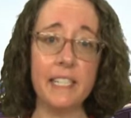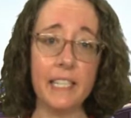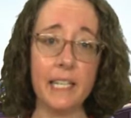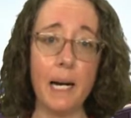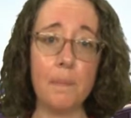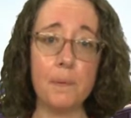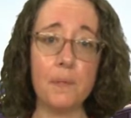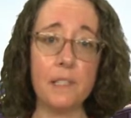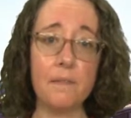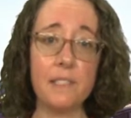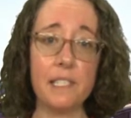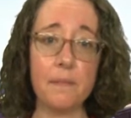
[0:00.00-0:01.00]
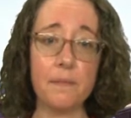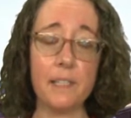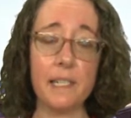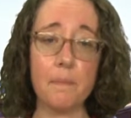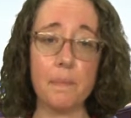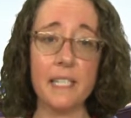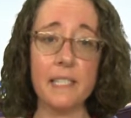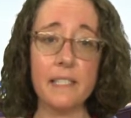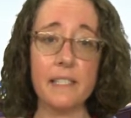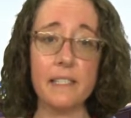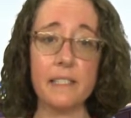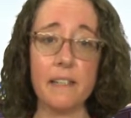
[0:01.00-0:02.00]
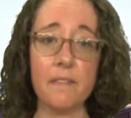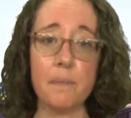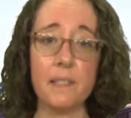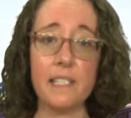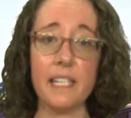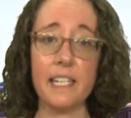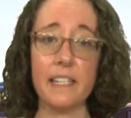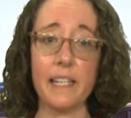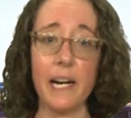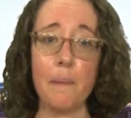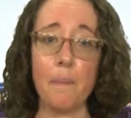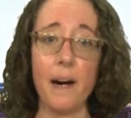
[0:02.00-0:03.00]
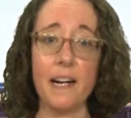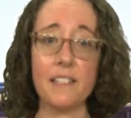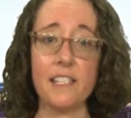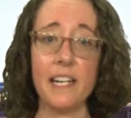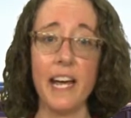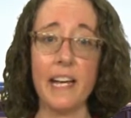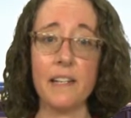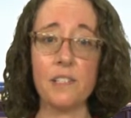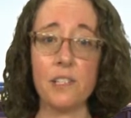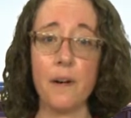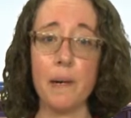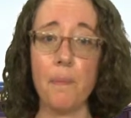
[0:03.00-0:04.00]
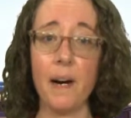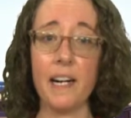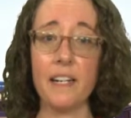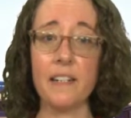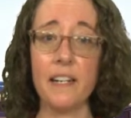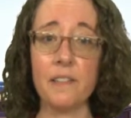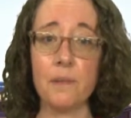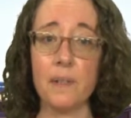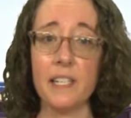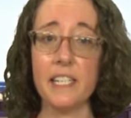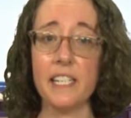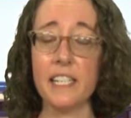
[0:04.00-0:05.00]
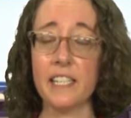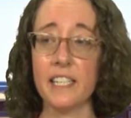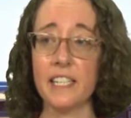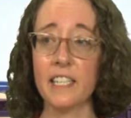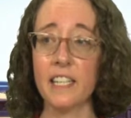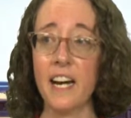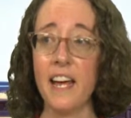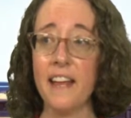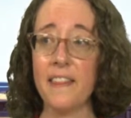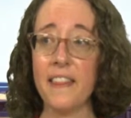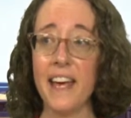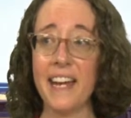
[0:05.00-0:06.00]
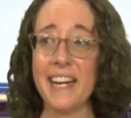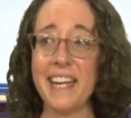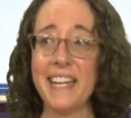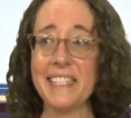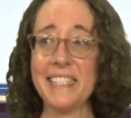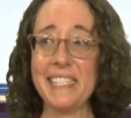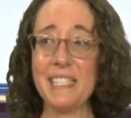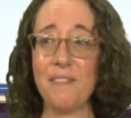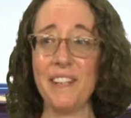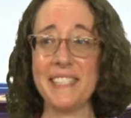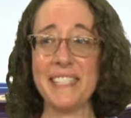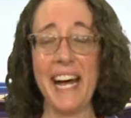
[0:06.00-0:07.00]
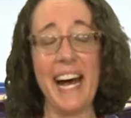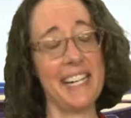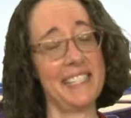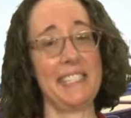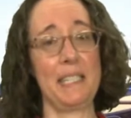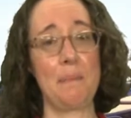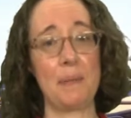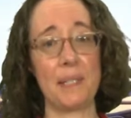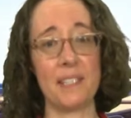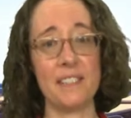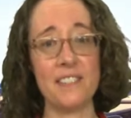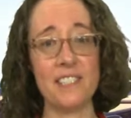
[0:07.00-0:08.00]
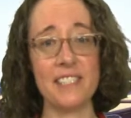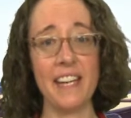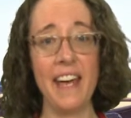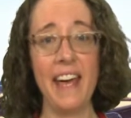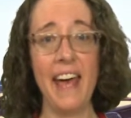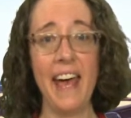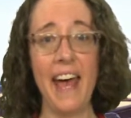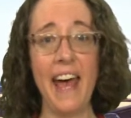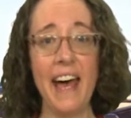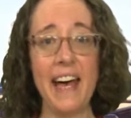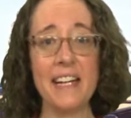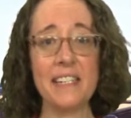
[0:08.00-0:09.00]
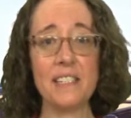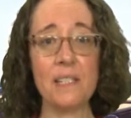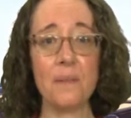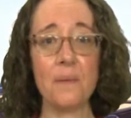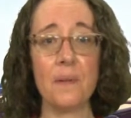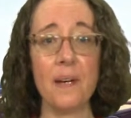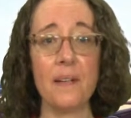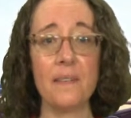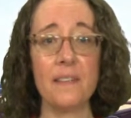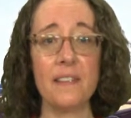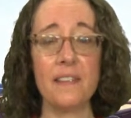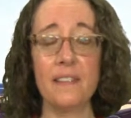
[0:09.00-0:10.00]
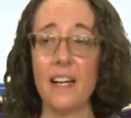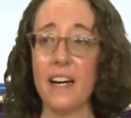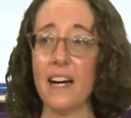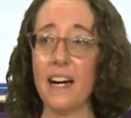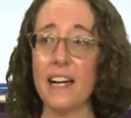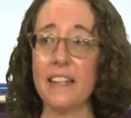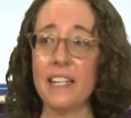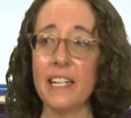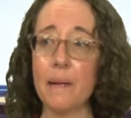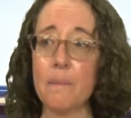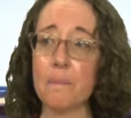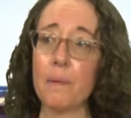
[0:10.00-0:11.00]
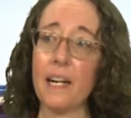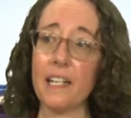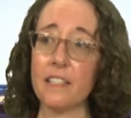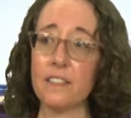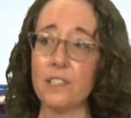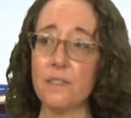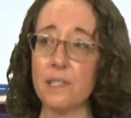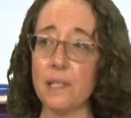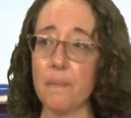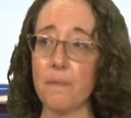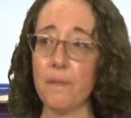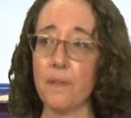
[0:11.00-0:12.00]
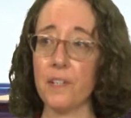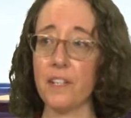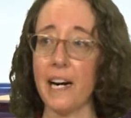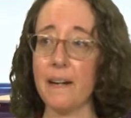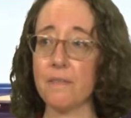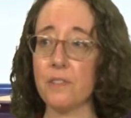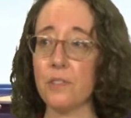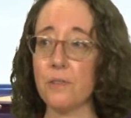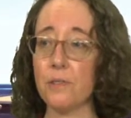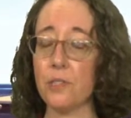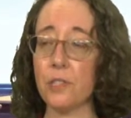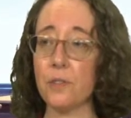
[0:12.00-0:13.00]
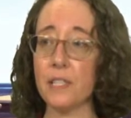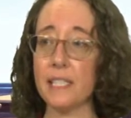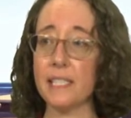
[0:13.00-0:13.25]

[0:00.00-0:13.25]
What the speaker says: a couple of different pieces of batik that I brought today. So I brought another one here that is these fantastic birds. And I think I brought a close-up photograph too, so you could